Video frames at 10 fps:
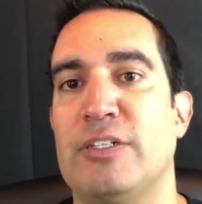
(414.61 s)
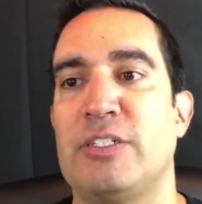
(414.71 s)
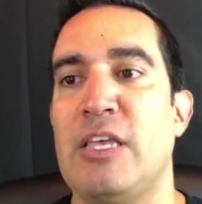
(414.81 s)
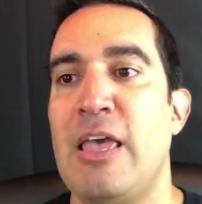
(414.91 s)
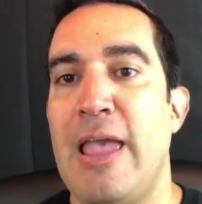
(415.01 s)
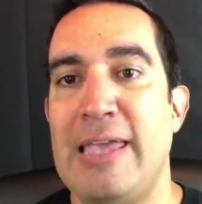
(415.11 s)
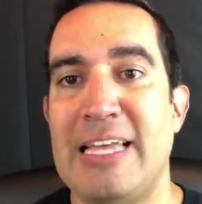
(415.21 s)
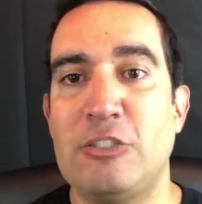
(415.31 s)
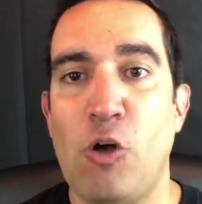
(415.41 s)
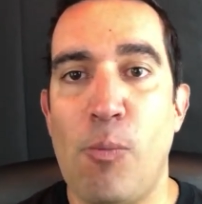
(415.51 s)
And that's the whole
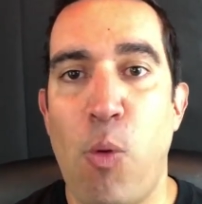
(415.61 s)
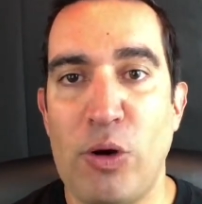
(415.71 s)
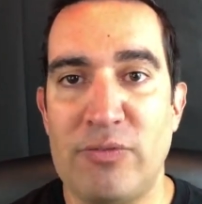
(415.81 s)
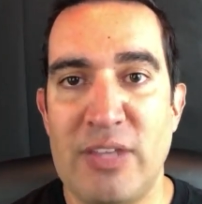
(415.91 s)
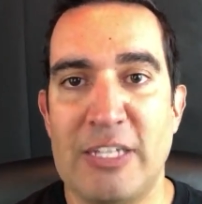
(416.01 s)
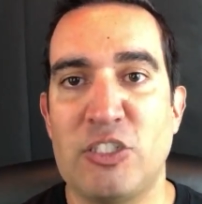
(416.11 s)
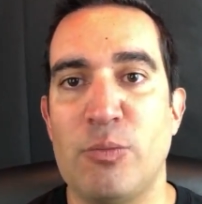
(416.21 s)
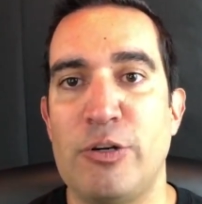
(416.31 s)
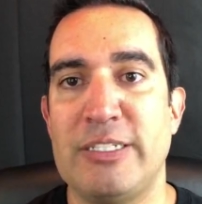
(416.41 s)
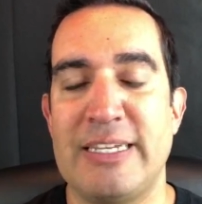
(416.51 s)
point of testimonies and
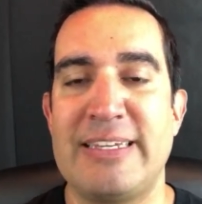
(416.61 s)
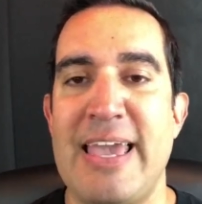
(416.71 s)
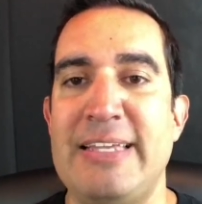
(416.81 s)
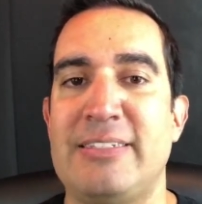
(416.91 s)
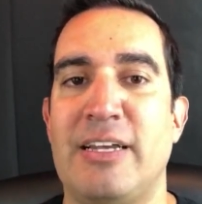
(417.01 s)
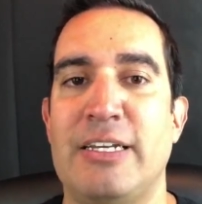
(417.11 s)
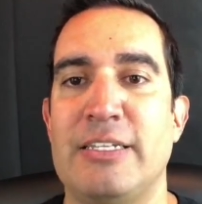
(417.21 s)
case studies.